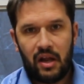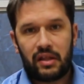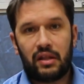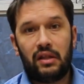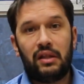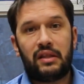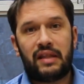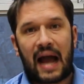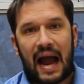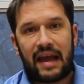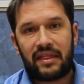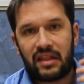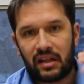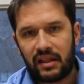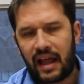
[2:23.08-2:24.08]
The
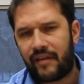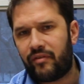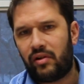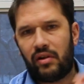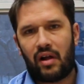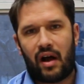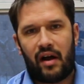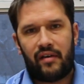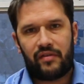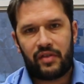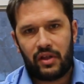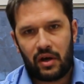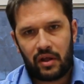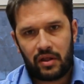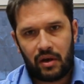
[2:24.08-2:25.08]
level of
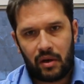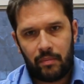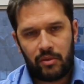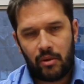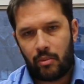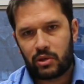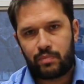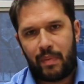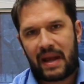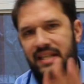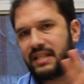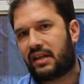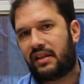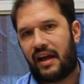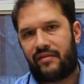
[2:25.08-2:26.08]
the most
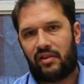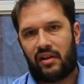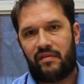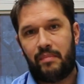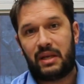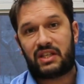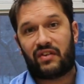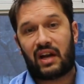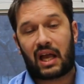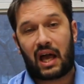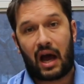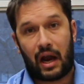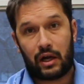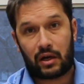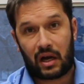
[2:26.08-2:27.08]
basic level of mitzvah
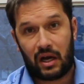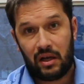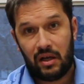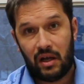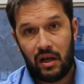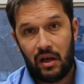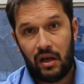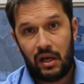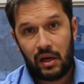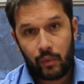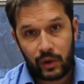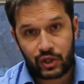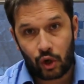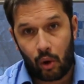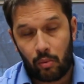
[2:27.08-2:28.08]
Chanukah,
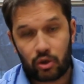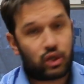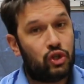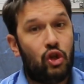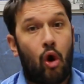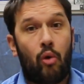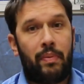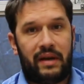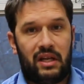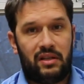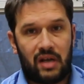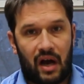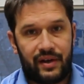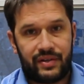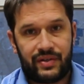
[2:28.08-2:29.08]
which almost nobody
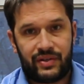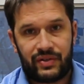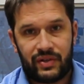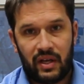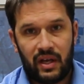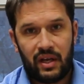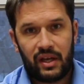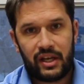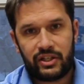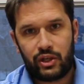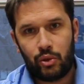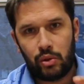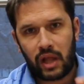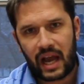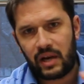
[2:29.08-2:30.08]
does, is
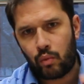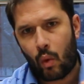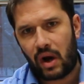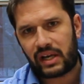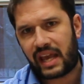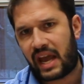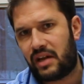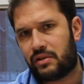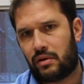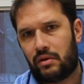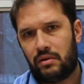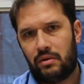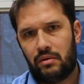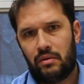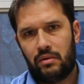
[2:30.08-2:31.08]
you light 1 candle.